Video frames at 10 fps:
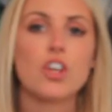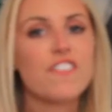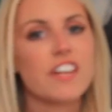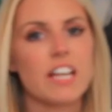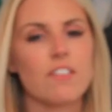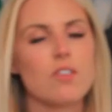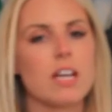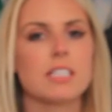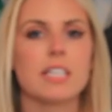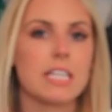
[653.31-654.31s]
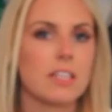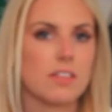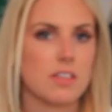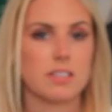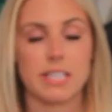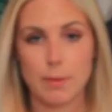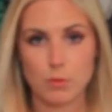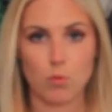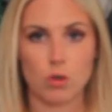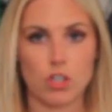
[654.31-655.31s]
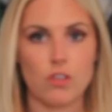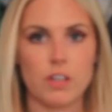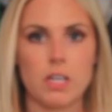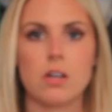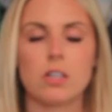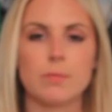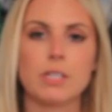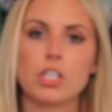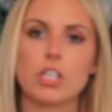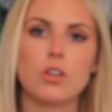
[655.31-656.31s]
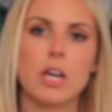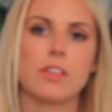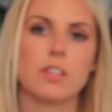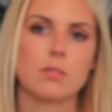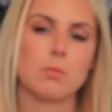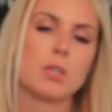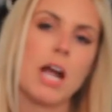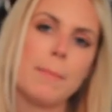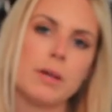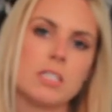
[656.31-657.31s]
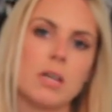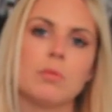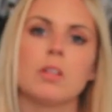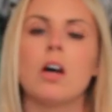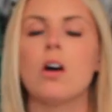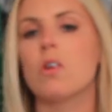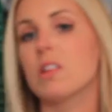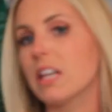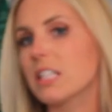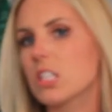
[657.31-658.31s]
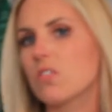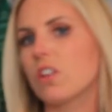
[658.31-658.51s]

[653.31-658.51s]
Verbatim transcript: Don't forget, if you guys like these capsule wardrobe videos, make sure you hit the subscribe button down below and like this